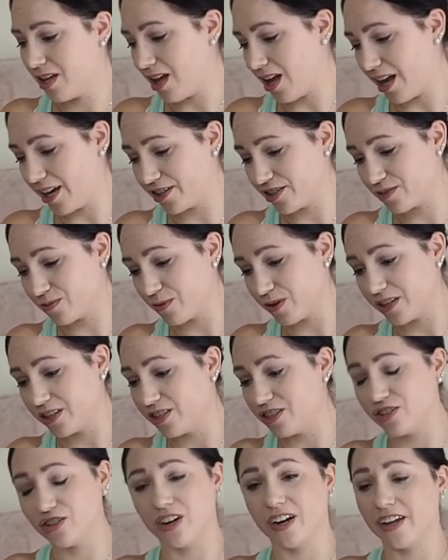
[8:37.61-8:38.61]
I just wanted to
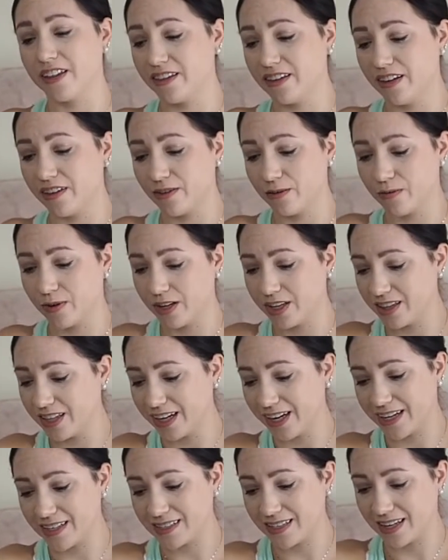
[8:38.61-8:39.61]
try the other one, and like
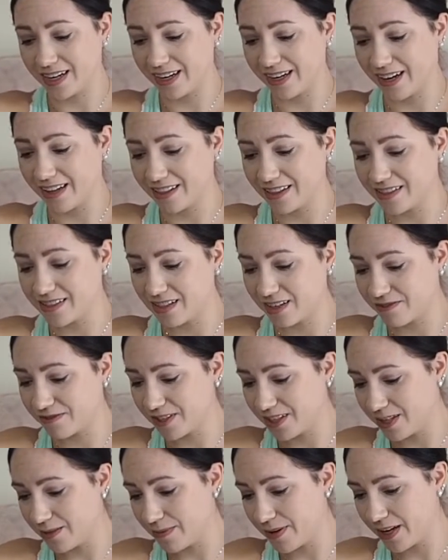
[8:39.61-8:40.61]
I said, I got these off
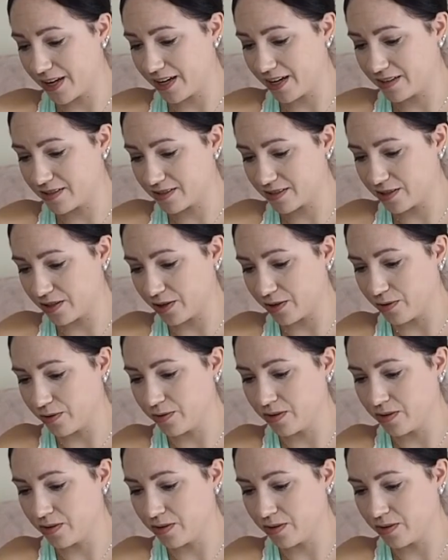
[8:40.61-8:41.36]
eBay, so